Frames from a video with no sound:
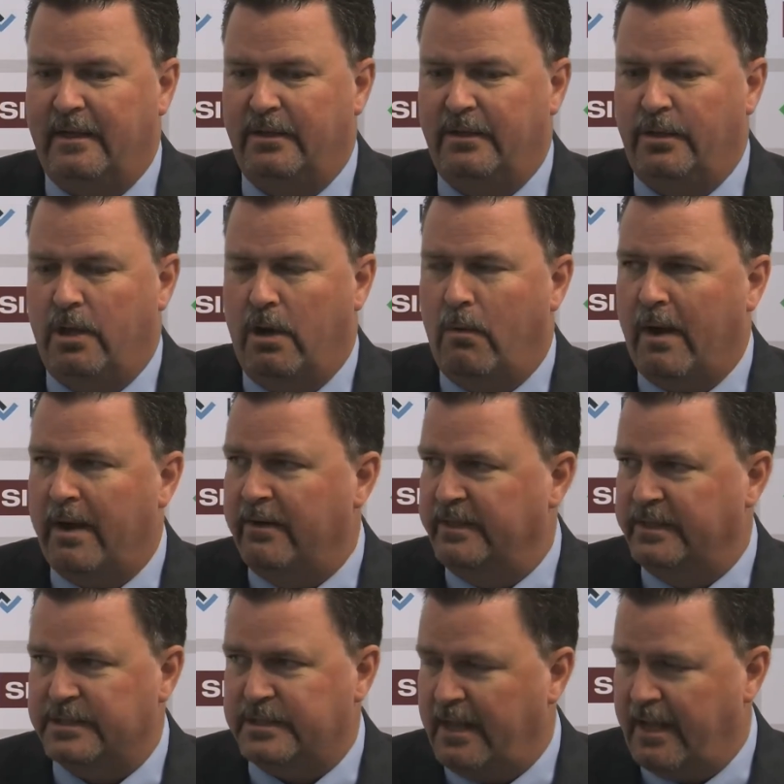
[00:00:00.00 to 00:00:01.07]
nowhere in
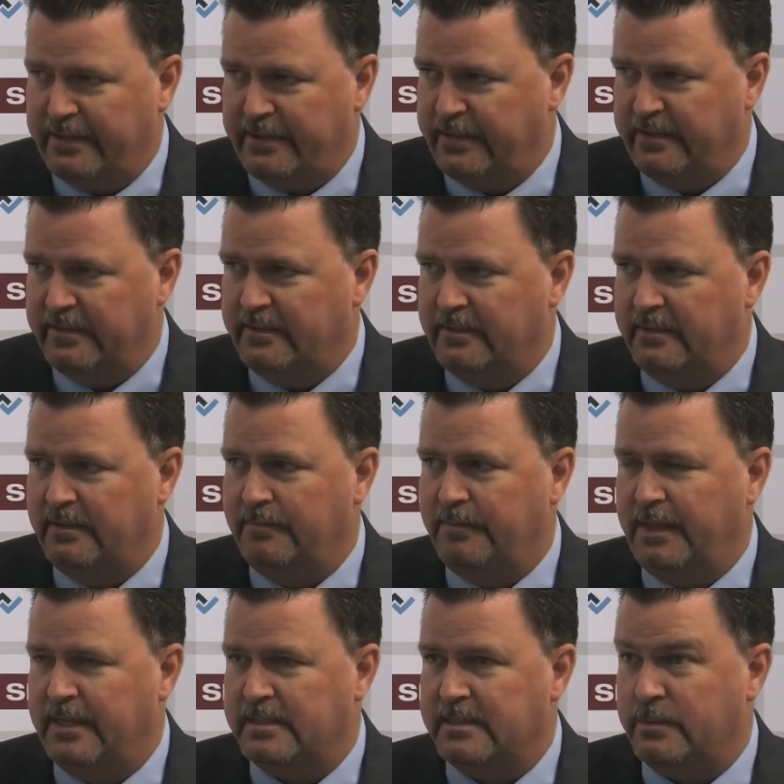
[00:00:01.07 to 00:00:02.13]
the standard,
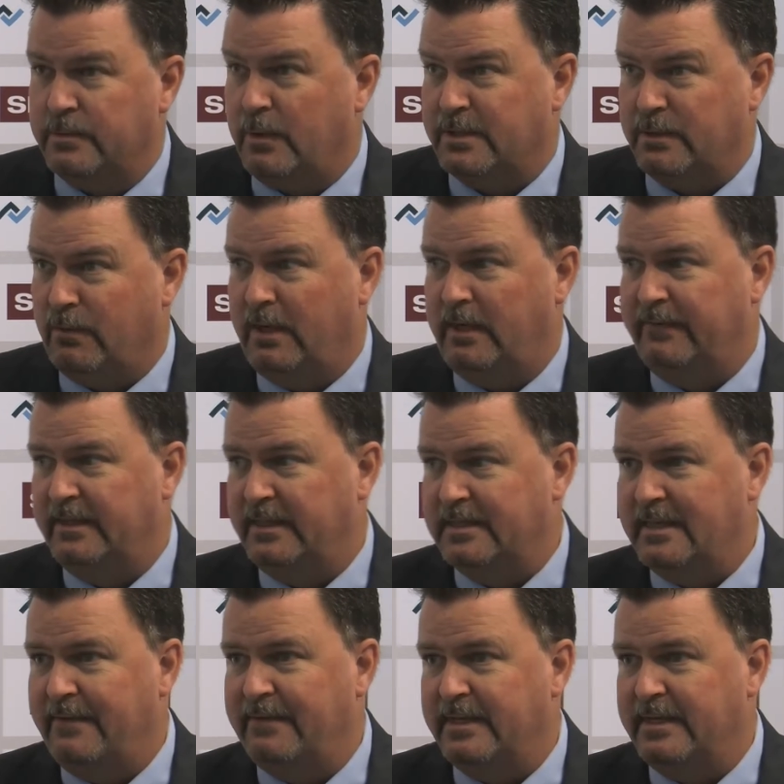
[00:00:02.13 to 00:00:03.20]
because this wasn't relevant in the
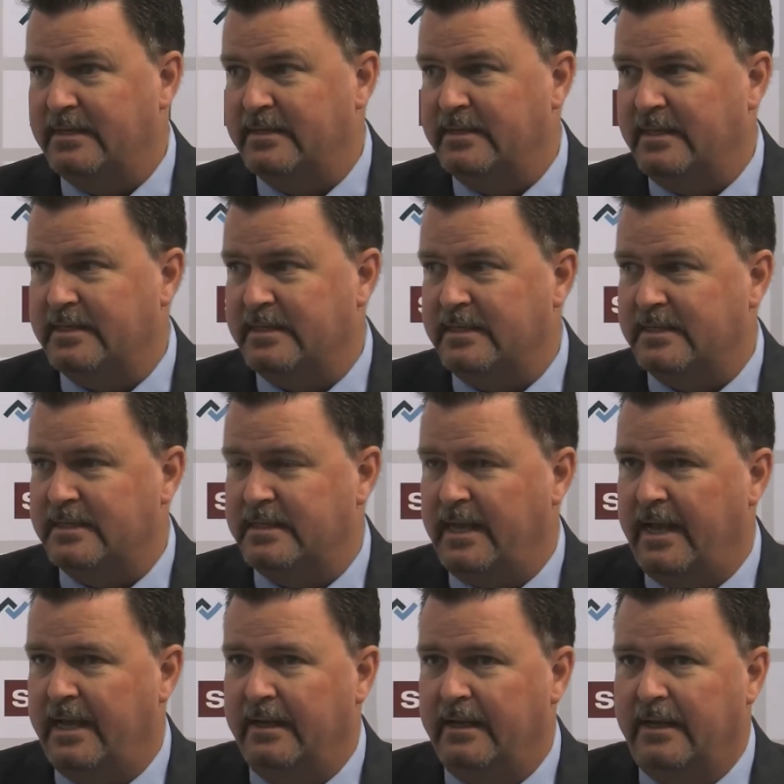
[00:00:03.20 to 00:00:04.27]
70s, does it
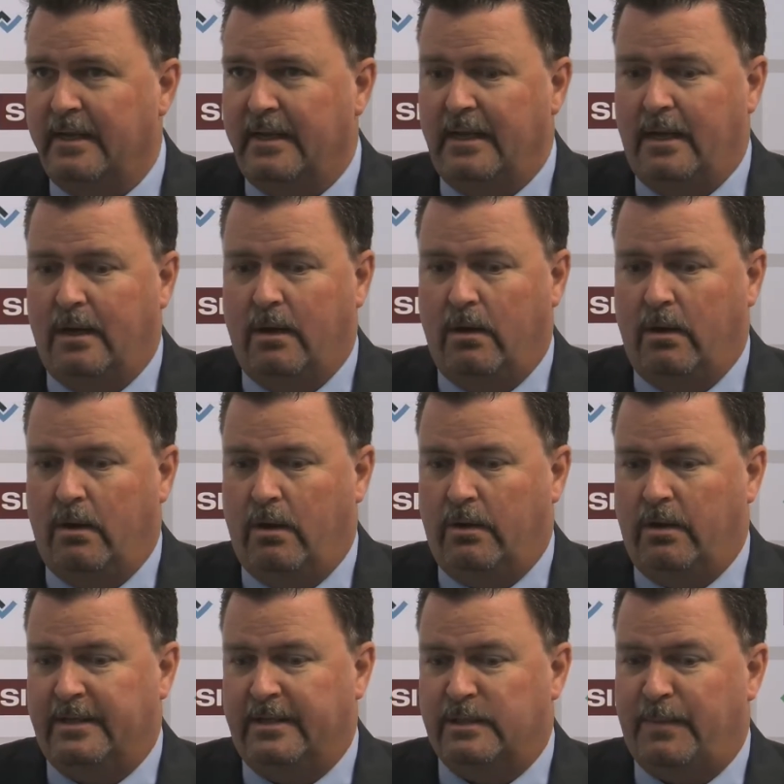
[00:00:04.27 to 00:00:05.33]
state
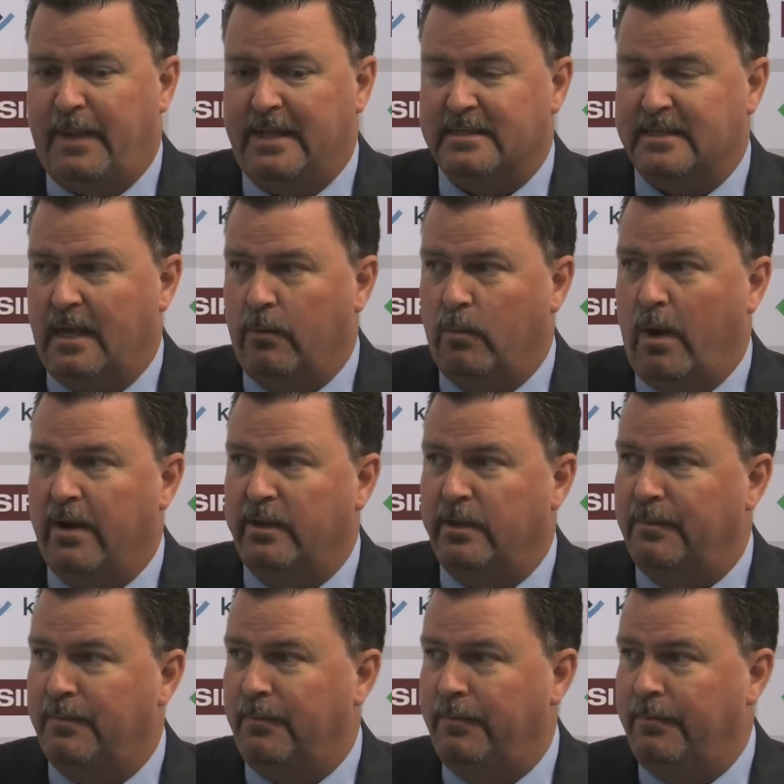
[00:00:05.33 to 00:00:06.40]
it depends on where the
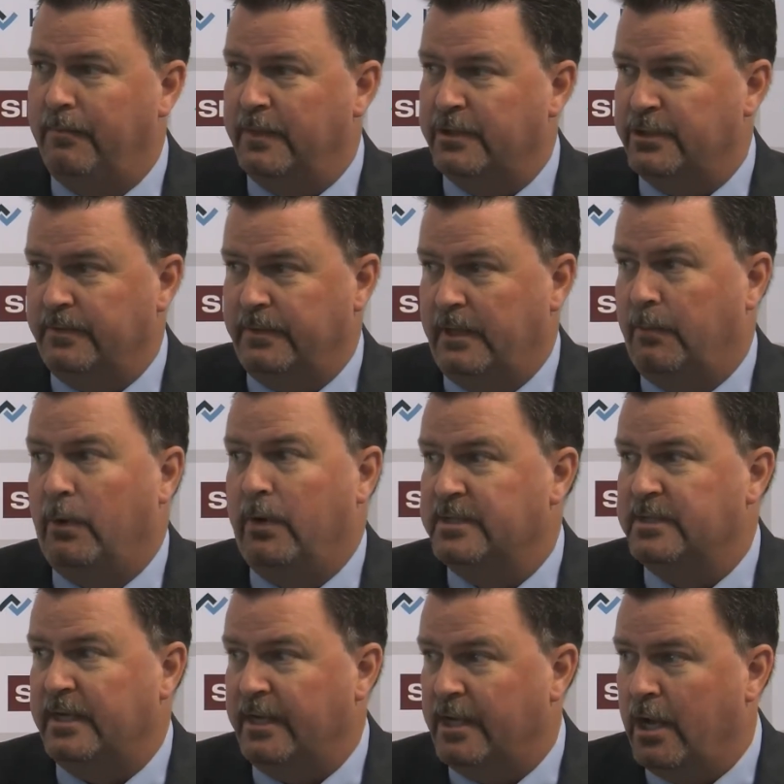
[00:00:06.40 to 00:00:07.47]
board
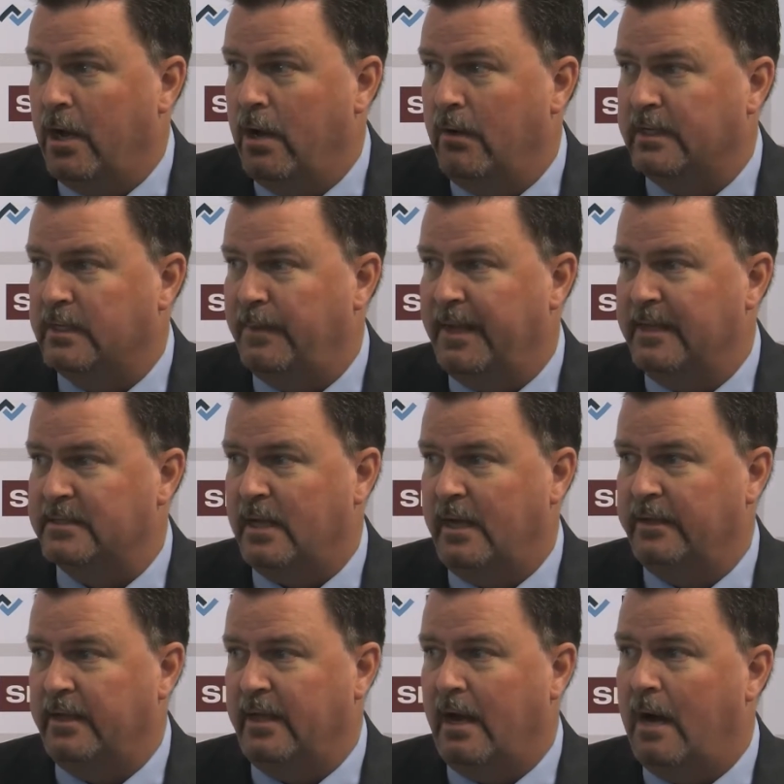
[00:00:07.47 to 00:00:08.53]
is going to go, it depends
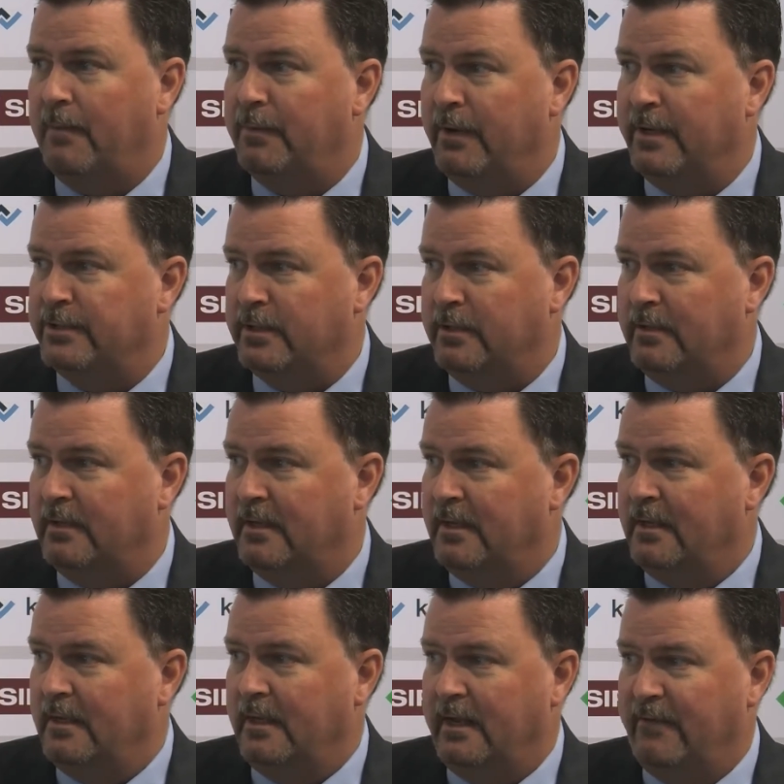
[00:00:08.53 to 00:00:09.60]
on the operational
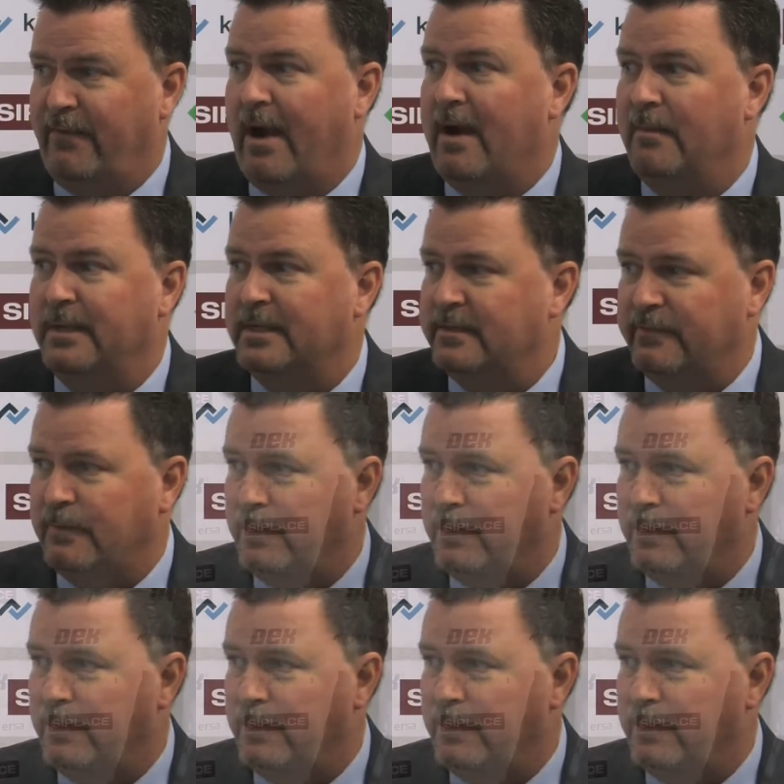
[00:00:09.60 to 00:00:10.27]
environment of the